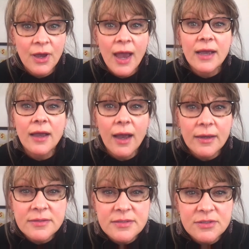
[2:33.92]

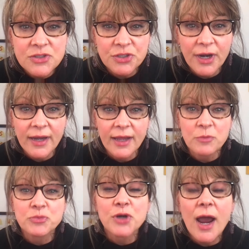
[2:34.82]
concentrating,
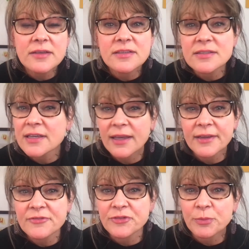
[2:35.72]
processing
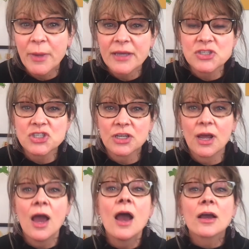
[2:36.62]
information,
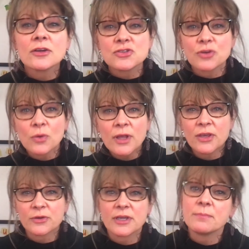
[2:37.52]
controlling
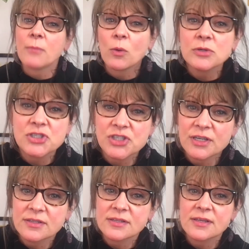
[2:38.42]
your
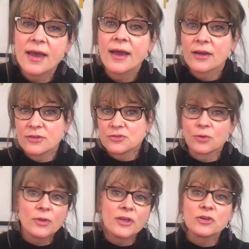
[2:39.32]
emotions,
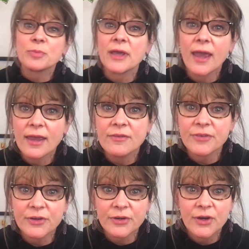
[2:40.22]
controlling your
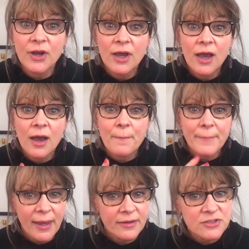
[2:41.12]
behavior,
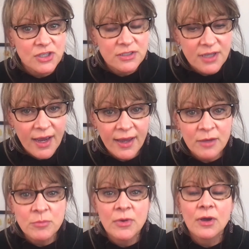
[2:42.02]
managing
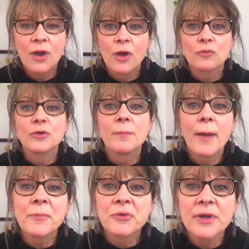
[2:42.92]
time,
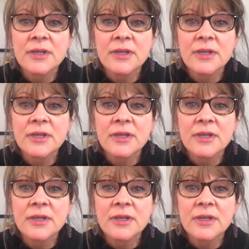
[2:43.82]
remembering